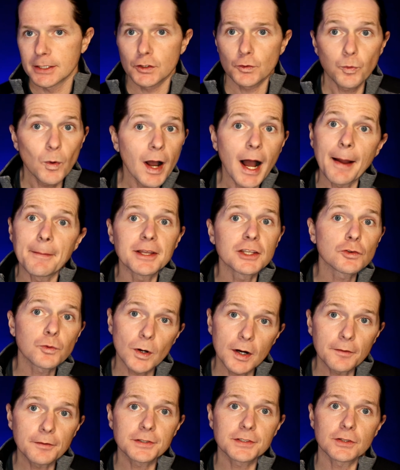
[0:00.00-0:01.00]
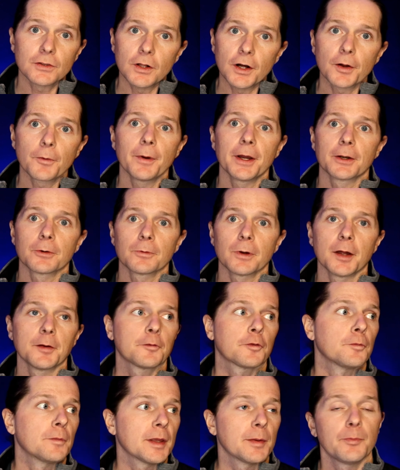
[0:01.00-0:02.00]
12 is a long way to
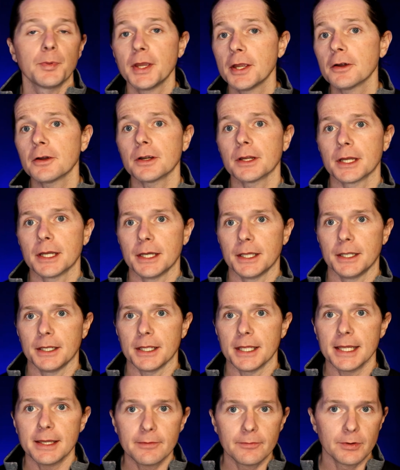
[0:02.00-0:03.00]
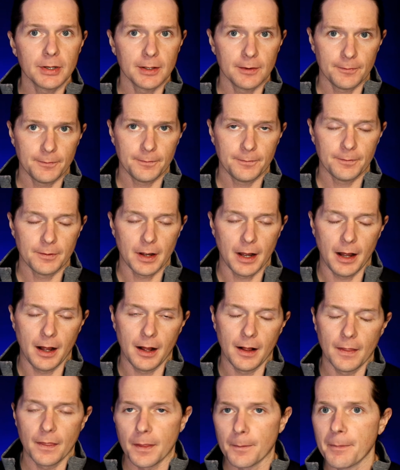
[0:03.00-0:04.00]
run for me, period, even if
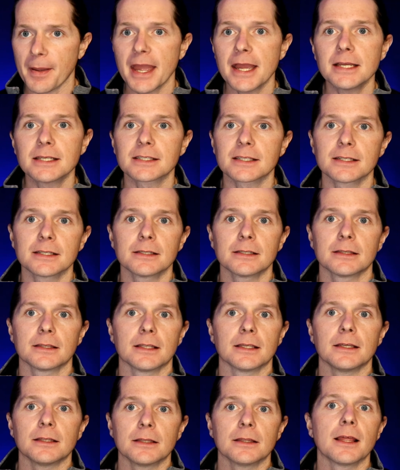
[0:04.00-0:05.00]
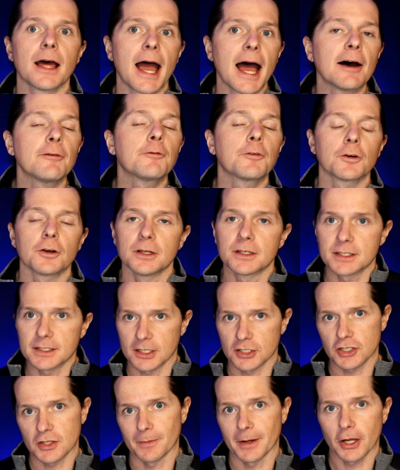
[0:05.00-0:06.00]
the pace, the effort is
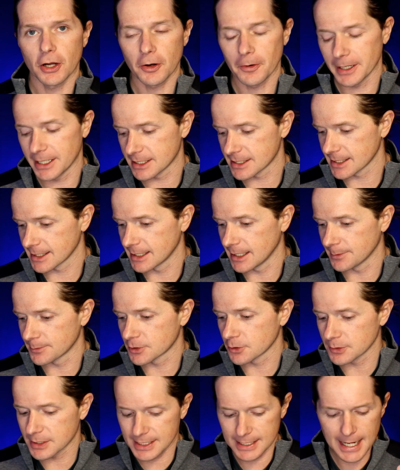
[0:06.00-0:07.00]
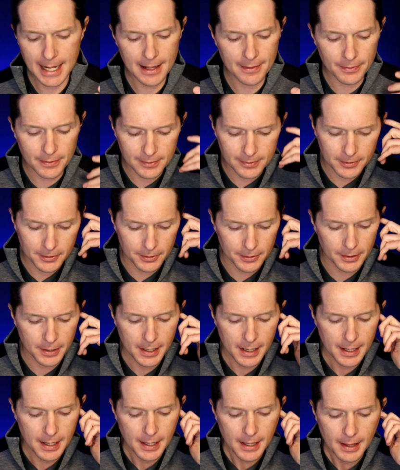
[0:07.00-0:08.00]
such that my heart rate doesn't get up. So it's not that
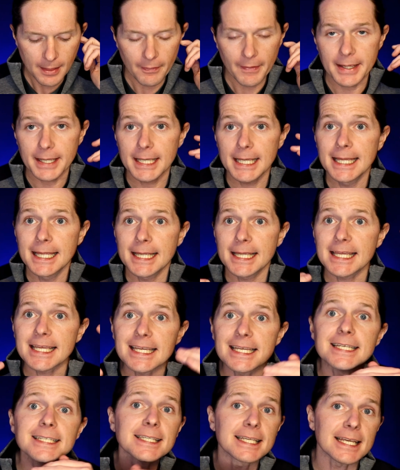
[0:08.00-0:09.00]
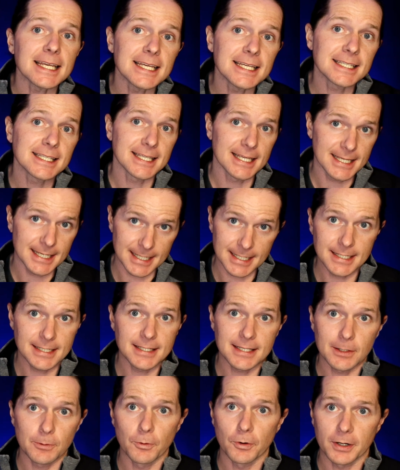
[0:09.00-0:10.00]
they're like
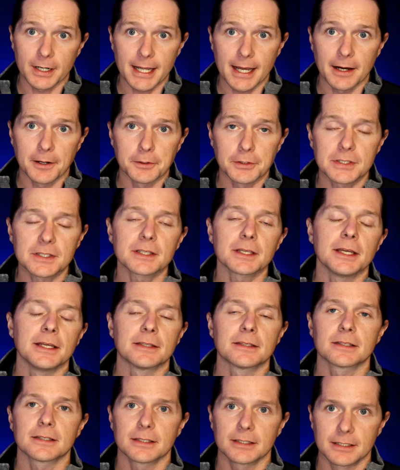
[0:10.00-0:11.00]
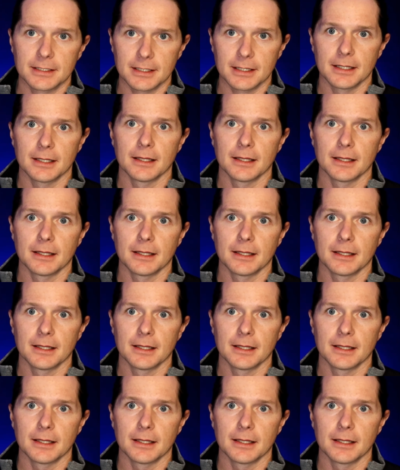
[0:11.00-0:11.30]
easy workouts. It's